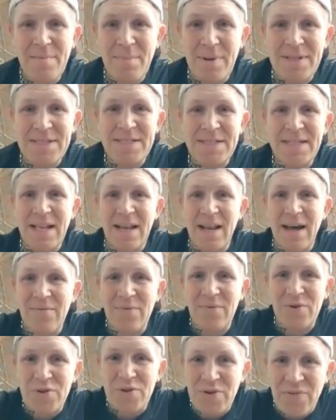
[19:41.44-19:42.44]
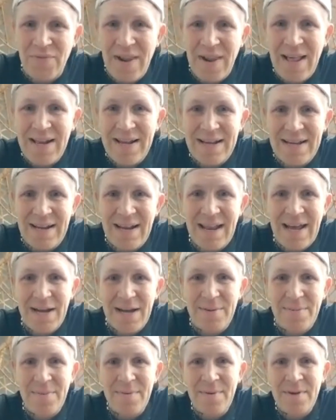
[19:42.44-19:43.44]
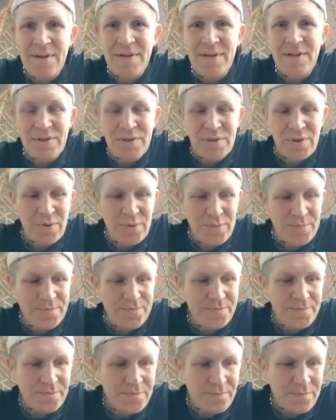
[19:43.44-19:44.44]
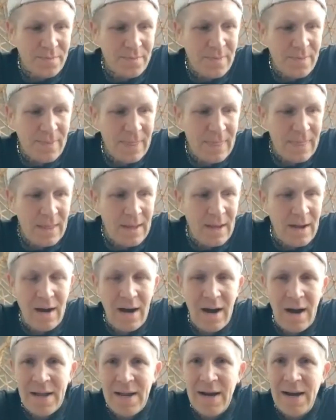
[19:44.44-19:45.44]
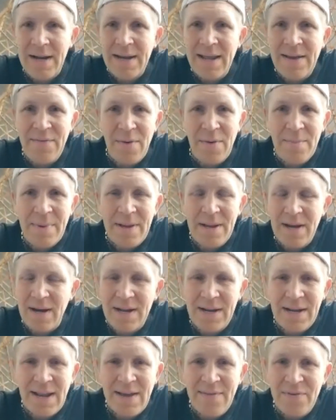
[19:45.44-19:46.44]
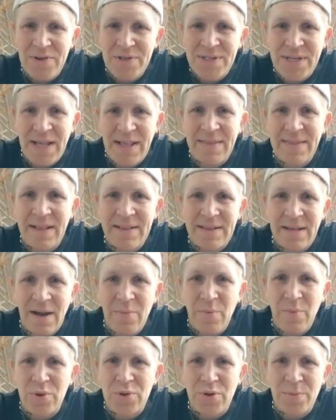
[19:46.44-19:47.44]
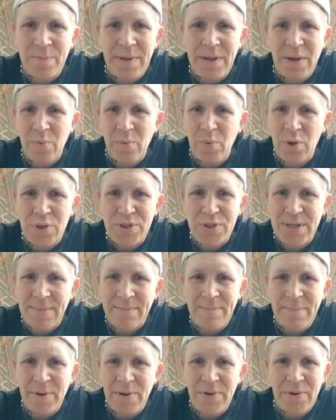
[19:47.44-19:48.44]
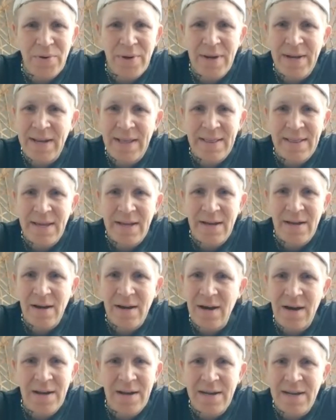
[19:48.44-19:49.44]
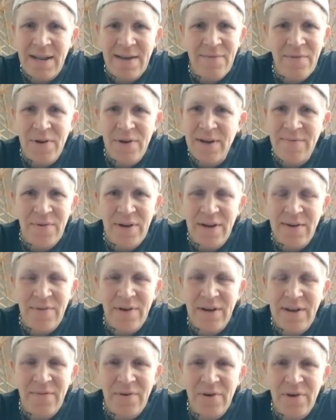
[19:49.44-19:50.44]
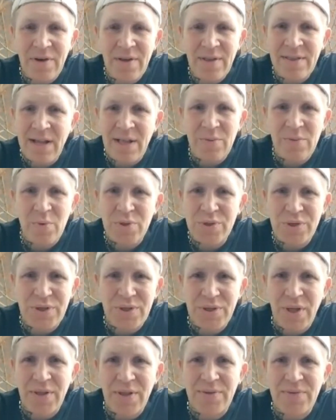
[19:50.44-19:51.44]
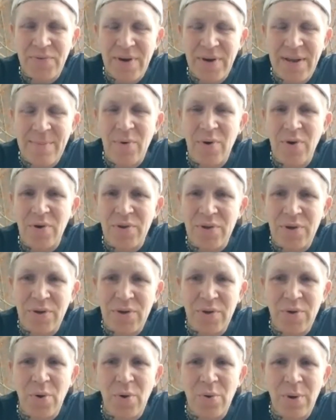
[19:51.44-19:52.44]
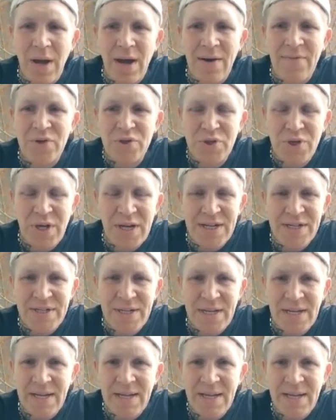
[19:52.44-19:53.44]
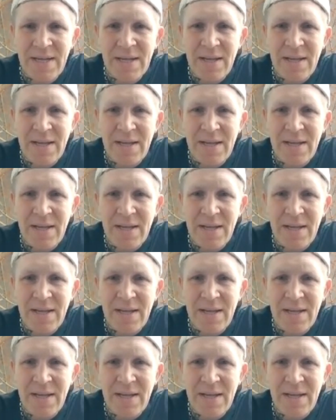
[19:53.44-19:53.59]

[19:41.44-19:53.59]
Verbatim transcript: but still I was glad. So I, I never I never said that I want to be a world champion or anything. Never, never, never, never. That wasn't the dream or the goal I was chasing.